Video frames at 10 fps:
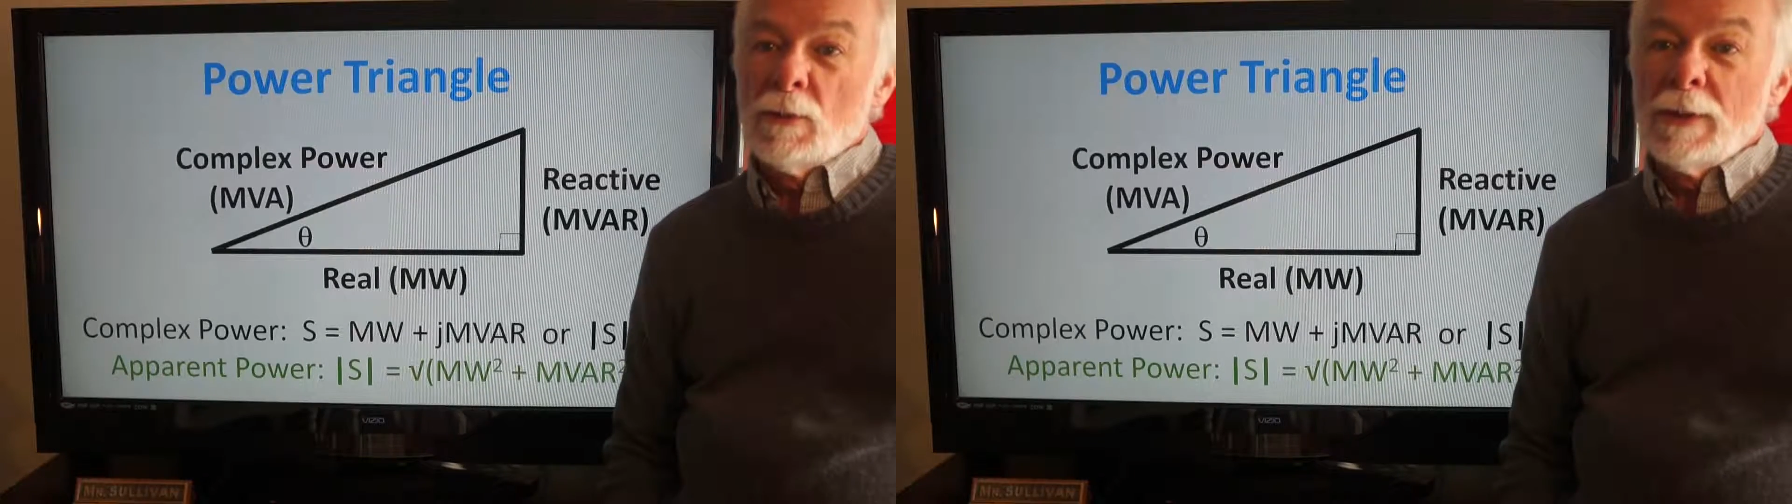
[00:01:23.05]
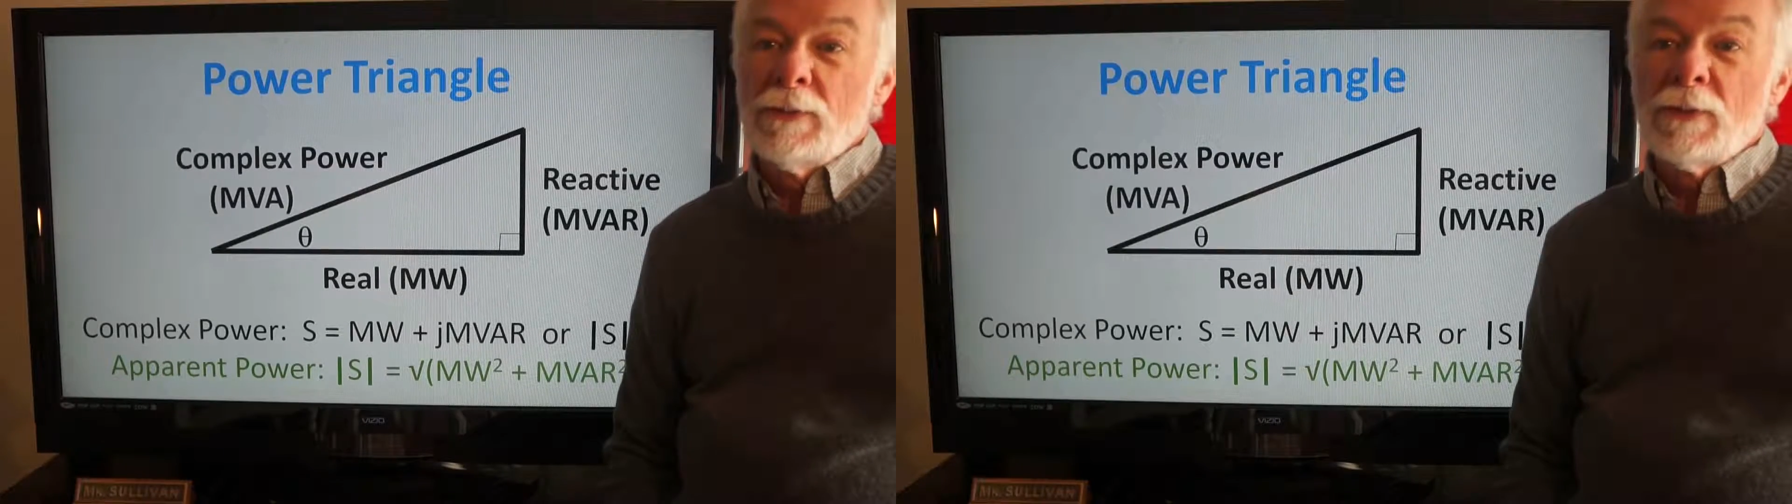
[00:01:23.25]

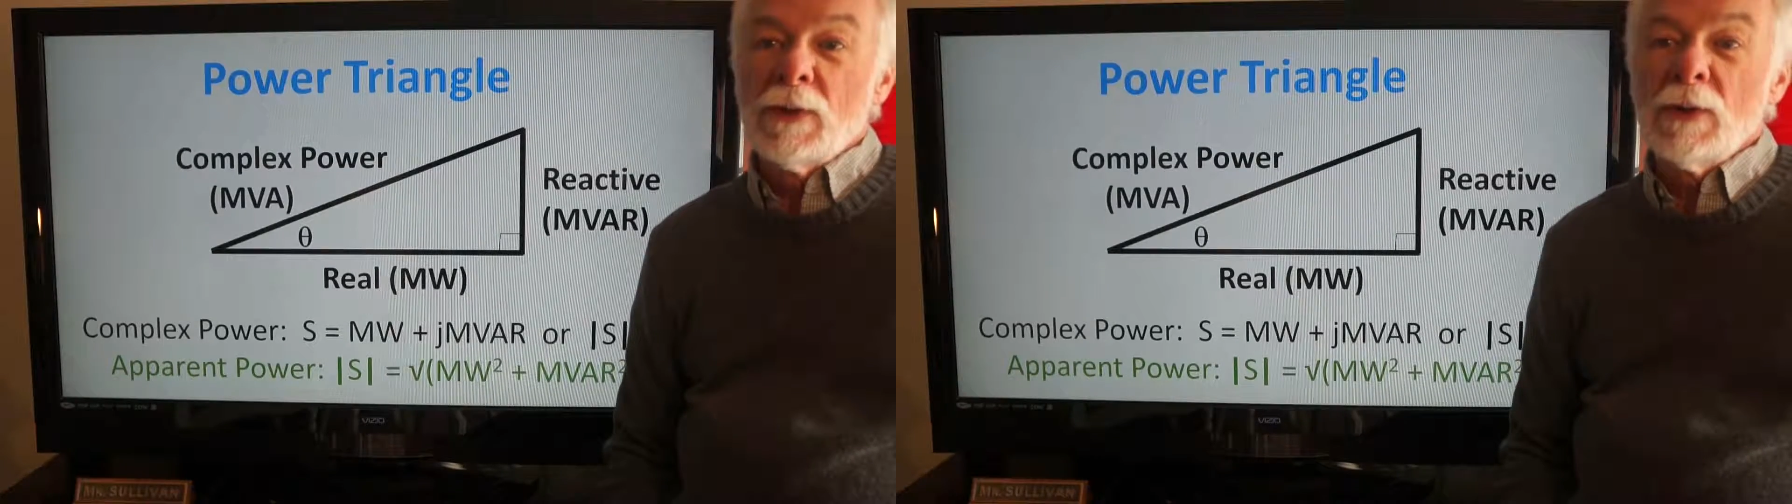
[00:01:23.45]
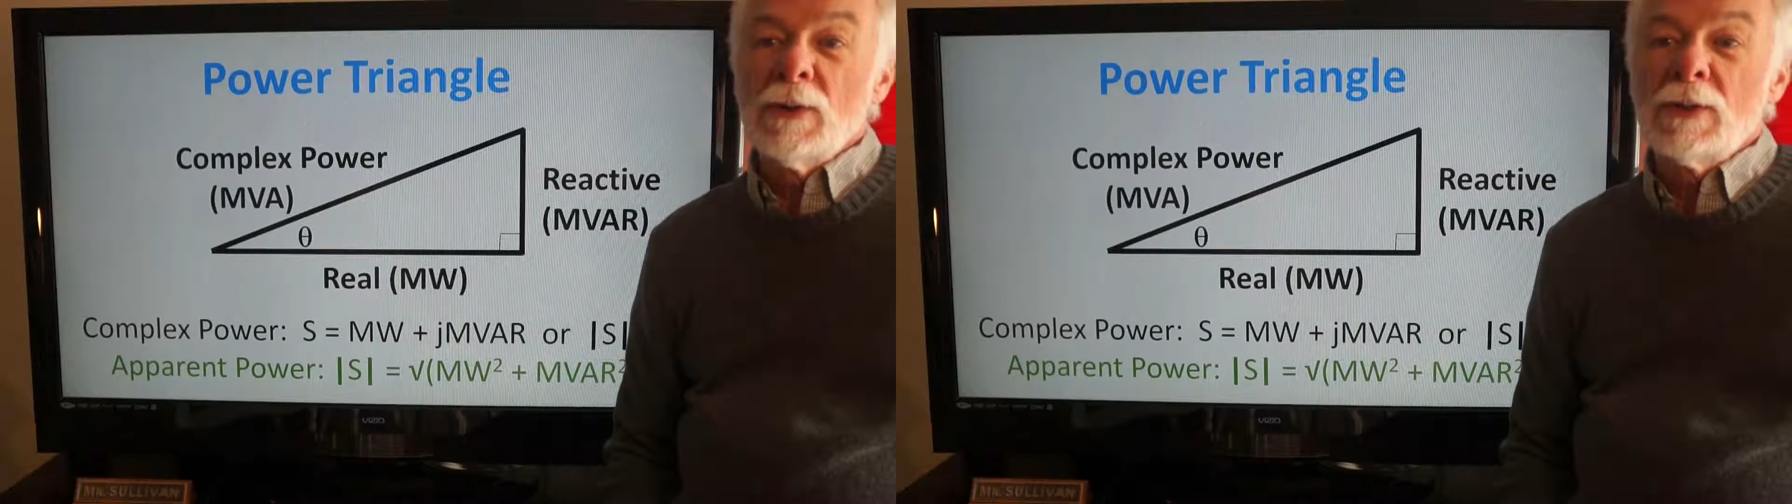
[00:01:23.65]

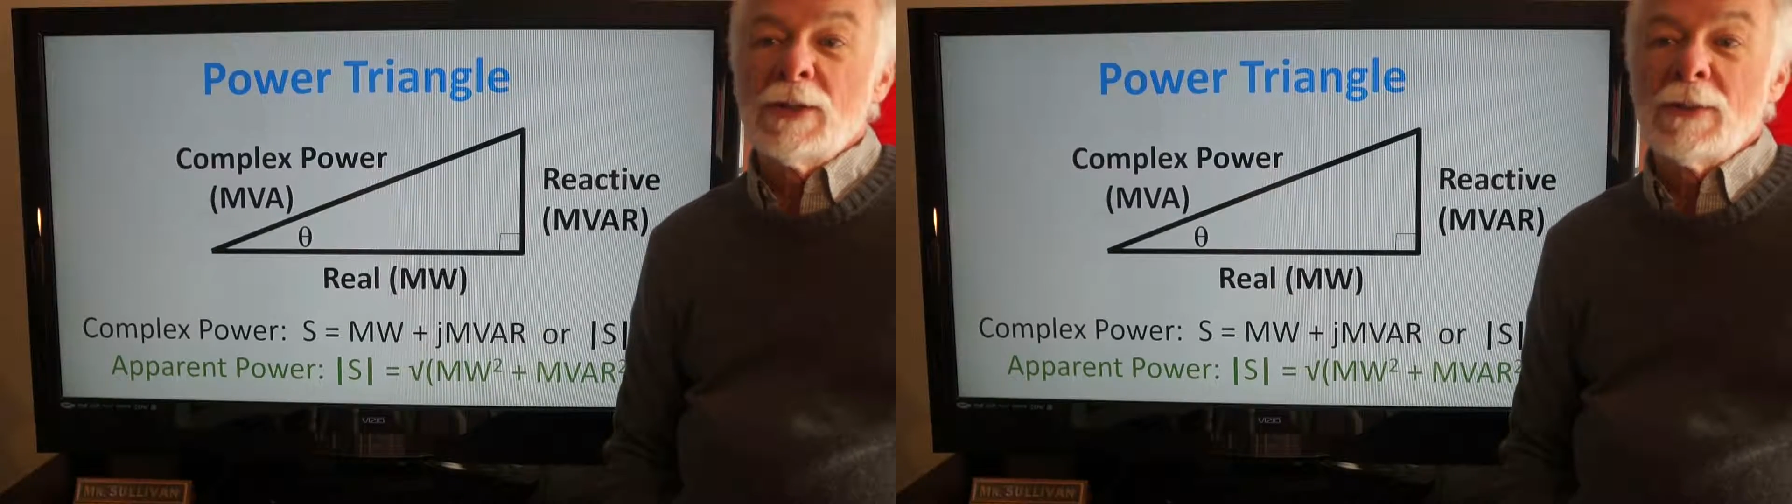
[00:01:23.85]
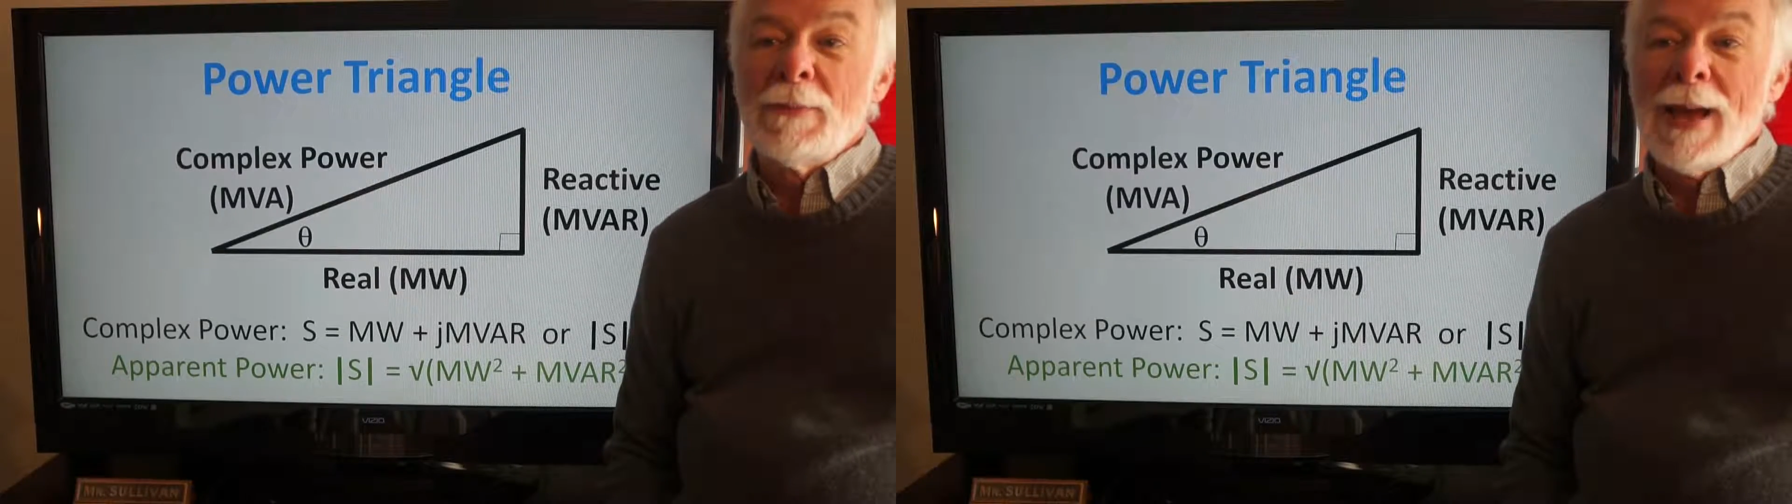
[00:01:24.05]
refers
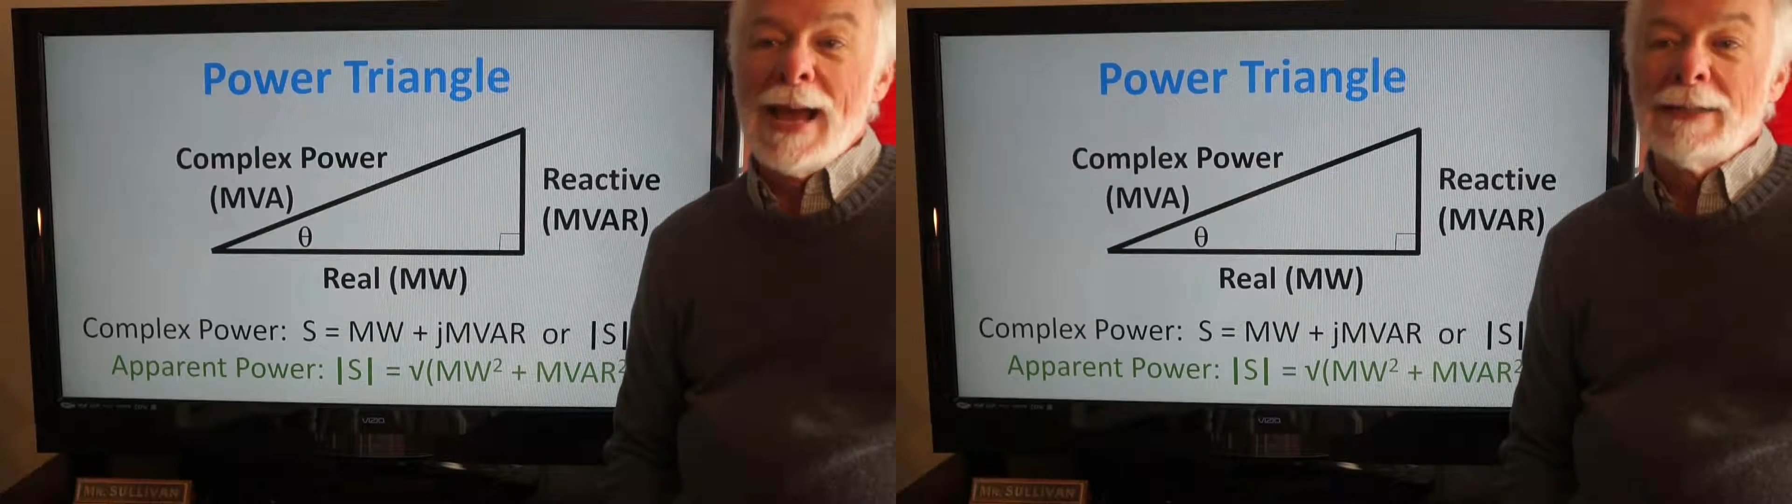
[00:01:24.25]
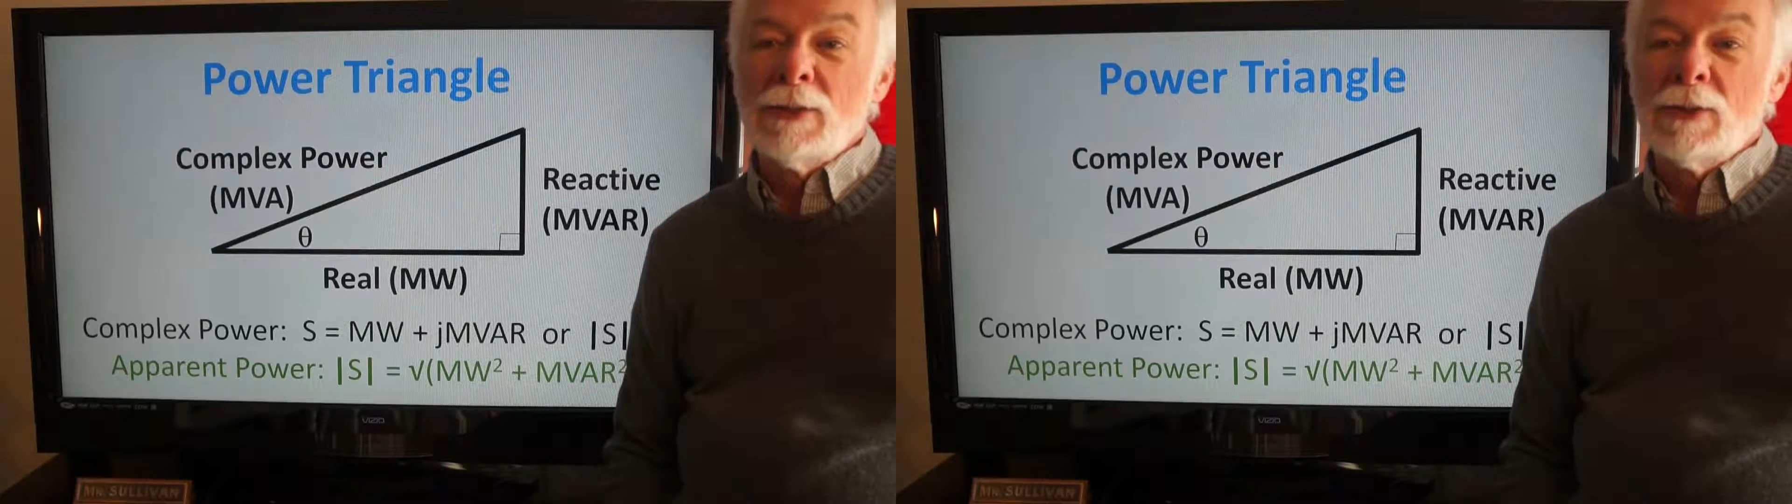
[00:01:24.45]
to the
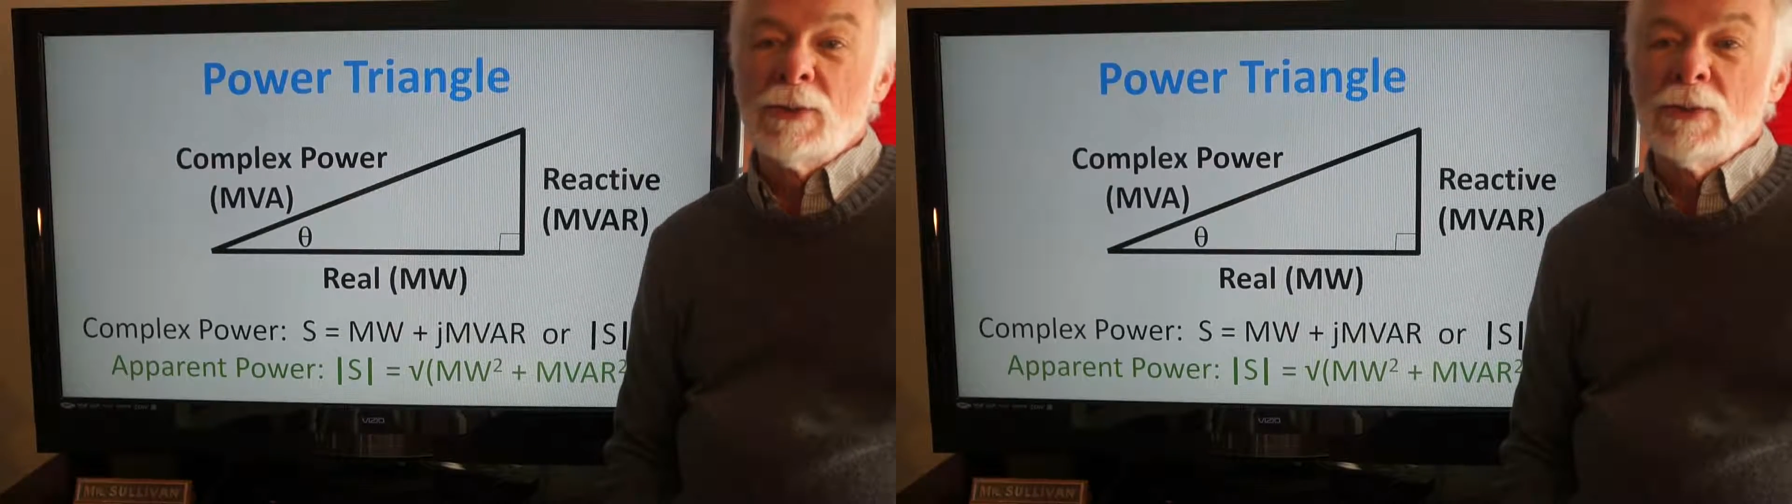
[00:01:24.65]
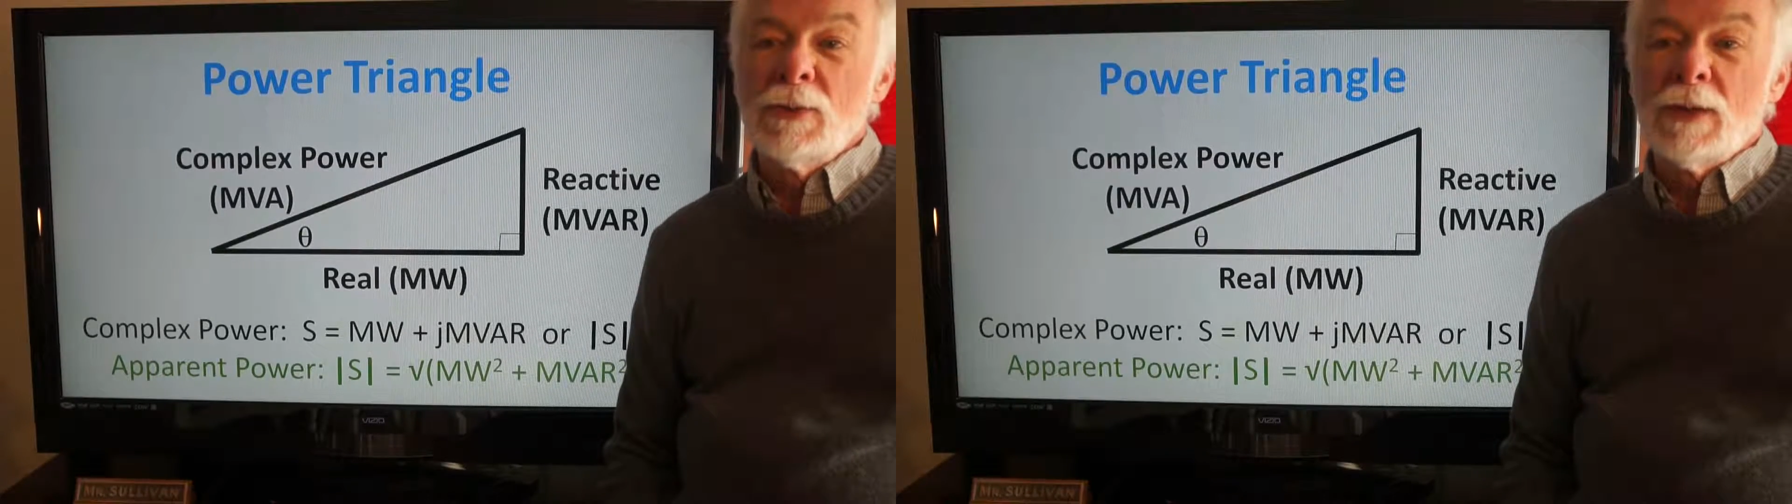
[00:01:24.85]

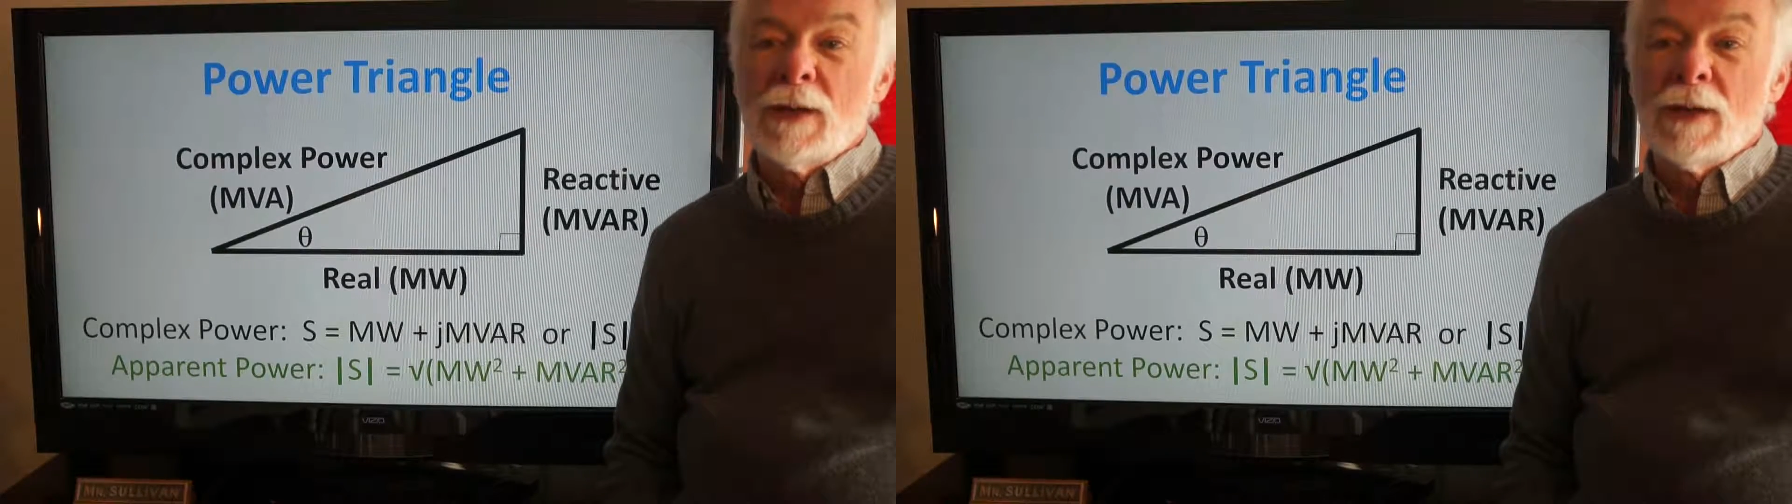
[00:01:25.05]
magnitude